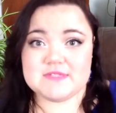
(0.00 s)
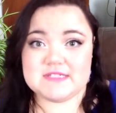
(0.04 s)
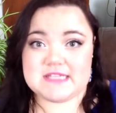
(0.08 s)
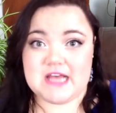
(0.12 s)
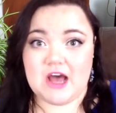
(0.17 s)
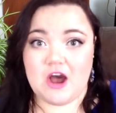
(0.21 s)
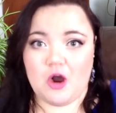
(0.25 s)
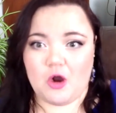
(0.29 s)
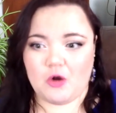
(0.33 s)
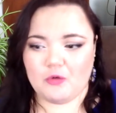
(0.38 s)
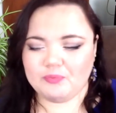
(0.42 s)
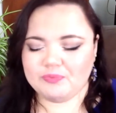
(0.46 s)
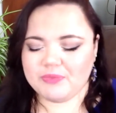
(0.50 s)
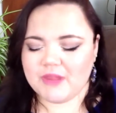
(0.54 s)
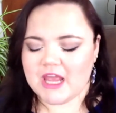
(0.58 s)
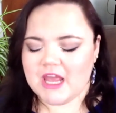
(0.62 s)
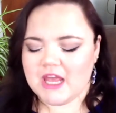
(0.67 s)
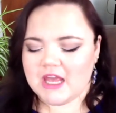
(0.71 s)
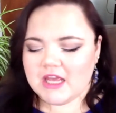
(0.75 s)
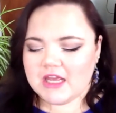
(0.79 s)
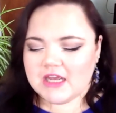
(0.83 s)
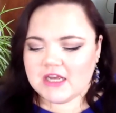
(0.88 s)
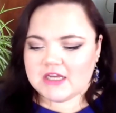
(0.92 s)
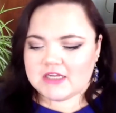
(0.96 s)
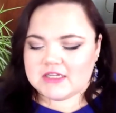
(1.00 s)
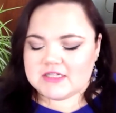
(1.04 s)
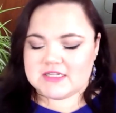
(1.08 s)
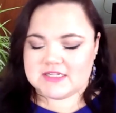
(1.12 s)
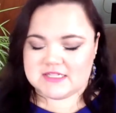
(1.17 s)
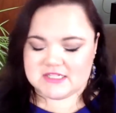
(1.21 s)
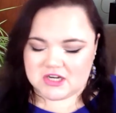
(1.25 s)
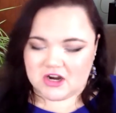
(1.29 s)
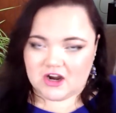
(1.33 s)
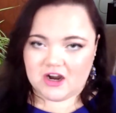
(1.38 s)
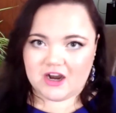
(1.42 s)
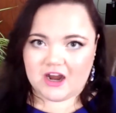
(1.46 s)
So to
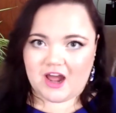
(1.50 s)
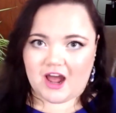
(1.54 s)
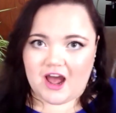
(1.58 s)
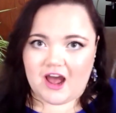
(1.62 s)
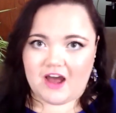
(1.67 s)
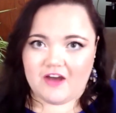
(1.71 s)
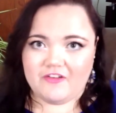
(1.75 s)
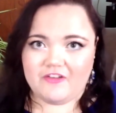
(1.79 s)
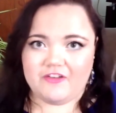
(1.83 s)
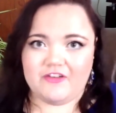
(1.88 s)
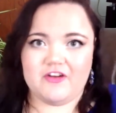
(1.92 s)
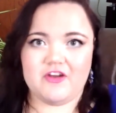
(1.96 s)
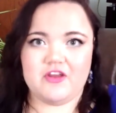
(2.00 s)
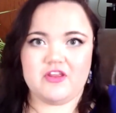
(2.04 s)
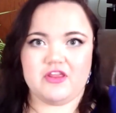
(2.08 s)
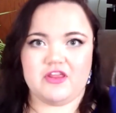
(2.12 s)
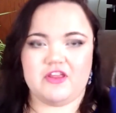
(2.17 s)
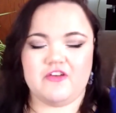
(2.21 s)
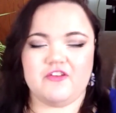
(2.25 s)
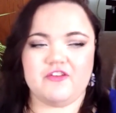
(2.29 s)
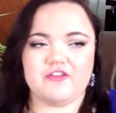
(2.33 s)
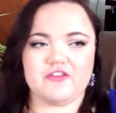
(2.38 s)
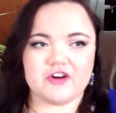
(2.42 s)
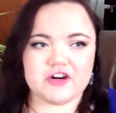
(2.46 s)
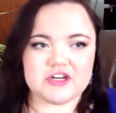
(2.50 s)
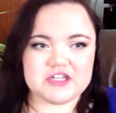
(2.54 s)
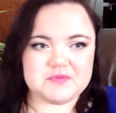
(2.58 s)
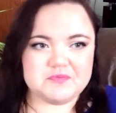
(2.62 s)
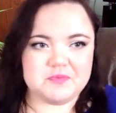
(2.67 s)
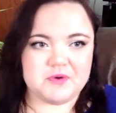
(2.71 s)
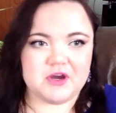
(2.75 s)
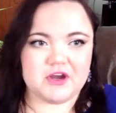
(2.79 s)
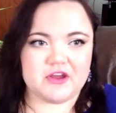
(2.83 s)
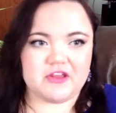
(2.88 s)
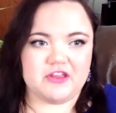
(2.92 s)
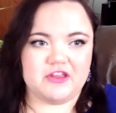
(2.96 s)
start off, the
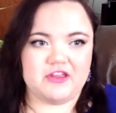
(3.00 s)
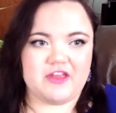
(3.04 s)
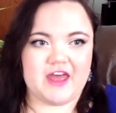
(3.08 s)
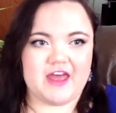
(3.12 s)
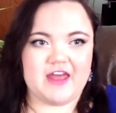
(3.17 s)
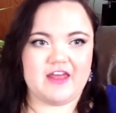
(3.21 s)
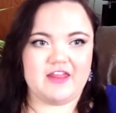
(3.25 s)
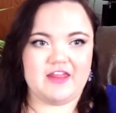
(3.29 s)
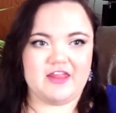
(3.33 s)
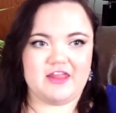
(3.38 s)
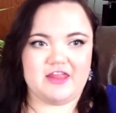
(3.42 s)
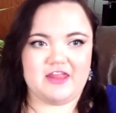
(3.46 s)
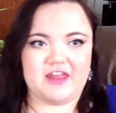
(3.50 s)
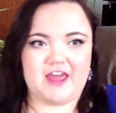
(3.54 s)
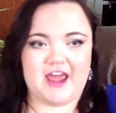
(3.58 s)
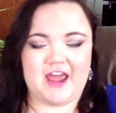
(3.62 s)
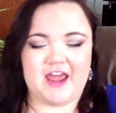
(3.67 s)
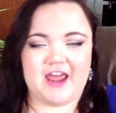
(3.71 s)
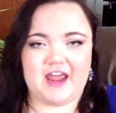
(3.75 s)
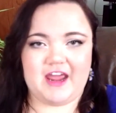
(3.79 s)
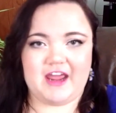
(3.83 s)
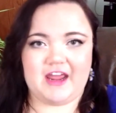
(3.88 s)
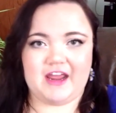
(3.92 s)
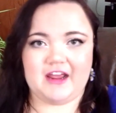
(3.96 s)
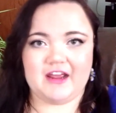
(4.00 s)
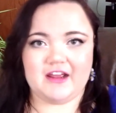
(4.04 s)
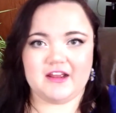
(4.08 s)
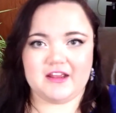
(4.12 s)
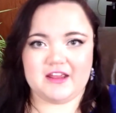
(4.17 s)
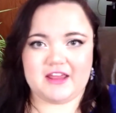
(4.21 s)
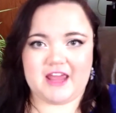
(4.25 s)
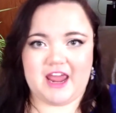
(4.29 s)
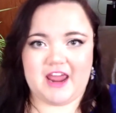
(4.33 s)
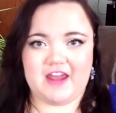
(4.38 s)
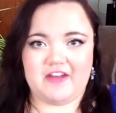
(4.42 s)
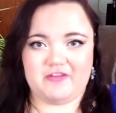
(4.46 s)
first book that they
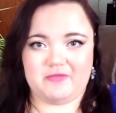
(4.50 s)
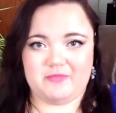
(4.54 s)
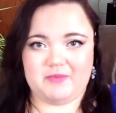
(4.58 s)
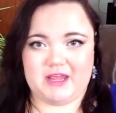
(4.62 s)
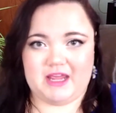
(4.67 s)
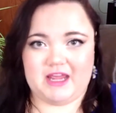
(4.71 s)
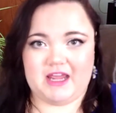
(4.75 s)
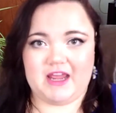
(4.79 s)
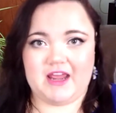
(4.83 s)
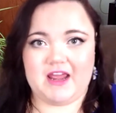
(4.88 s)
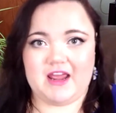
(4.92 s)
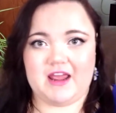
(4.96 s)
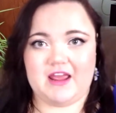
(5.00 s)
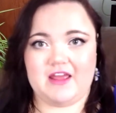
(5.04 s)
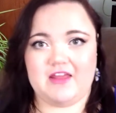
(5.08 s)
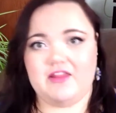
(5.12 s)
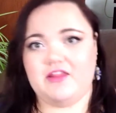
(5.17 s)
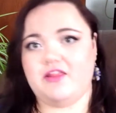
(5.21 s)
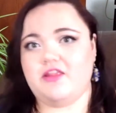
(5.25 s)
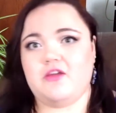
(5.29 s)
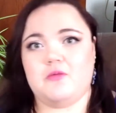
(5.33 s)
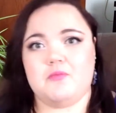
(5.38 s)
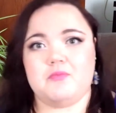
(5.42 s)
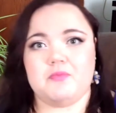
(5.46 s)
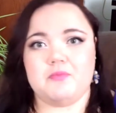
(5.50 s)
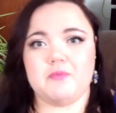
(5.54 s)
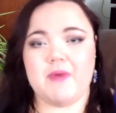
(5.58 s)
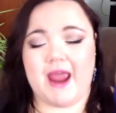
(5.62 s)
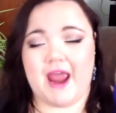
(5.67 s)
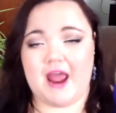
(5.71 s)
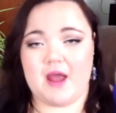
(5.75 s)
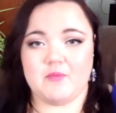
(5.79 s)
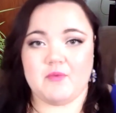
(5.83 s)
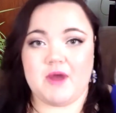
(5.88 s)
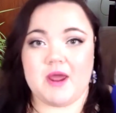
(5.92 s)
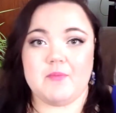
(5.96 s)
gave me in the
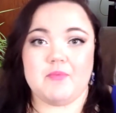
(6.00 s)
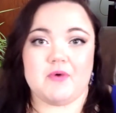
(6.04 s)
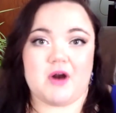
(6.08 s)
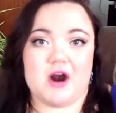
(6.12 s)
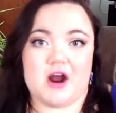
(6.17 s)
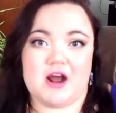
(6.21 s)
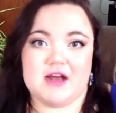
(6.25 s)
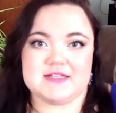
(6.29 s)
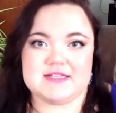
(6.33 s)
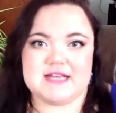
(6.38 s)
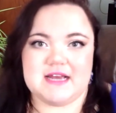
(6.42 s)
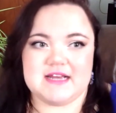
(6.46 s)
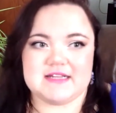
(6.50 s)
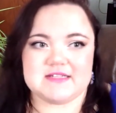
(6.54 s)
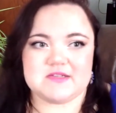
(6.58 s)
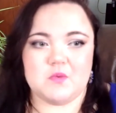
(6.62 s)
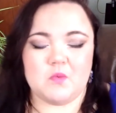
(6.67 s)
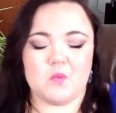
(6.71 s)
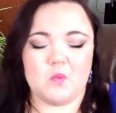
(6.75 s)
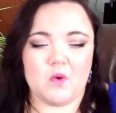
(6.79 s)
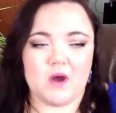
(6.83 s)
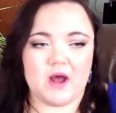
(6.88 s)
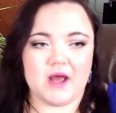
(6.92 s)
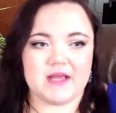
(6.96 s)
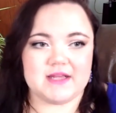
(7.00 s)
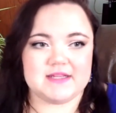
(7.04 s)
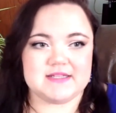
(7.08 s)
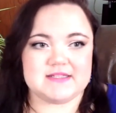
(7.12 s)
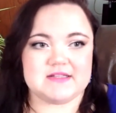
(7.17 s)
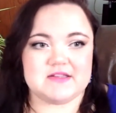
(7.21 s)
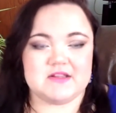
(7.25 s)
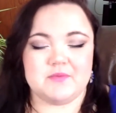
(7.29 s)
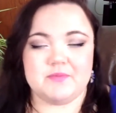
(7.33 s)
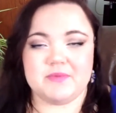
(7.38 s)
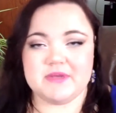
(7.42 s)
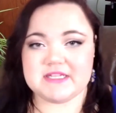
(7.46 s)
Amway process
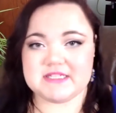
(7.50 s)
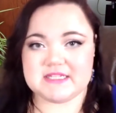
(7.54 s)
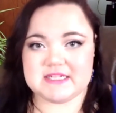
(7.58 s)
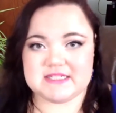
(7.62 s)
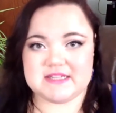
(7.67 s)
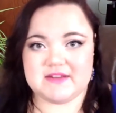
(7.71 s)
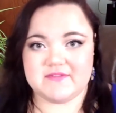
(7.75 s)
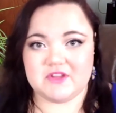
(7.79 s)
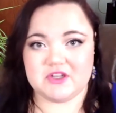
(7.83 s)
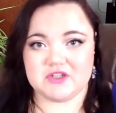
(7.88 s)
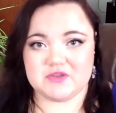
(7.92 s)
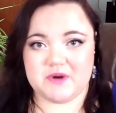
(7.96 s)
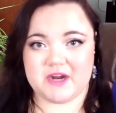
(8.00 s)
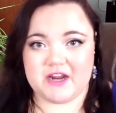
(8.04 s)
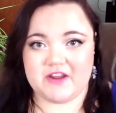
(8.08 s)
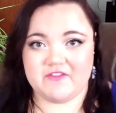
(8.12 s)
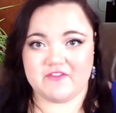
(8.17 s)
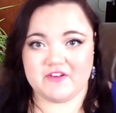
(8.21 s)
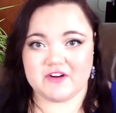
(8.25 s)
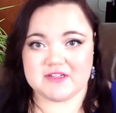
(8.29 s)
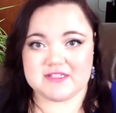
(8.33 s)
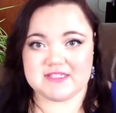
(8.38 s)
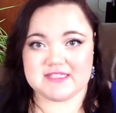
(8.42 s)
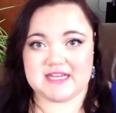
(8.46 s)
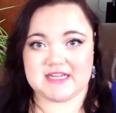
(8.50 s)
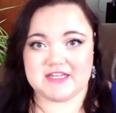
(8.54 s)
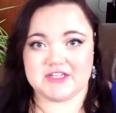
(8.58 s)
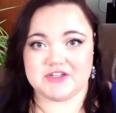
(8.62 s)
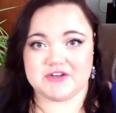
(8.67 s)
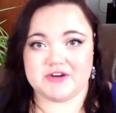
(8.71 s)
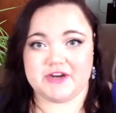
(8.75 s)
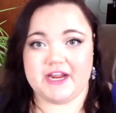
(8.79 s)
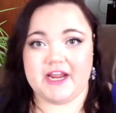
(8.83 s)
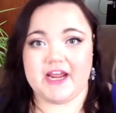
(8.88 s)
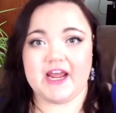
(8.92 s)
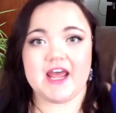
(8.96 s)
was The Business of the 21st
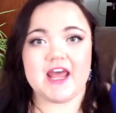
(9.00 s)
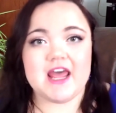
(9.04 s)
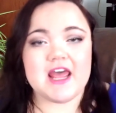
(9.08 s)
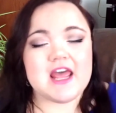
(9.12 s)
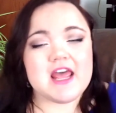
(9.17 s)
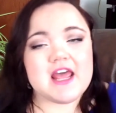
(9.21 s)
Century.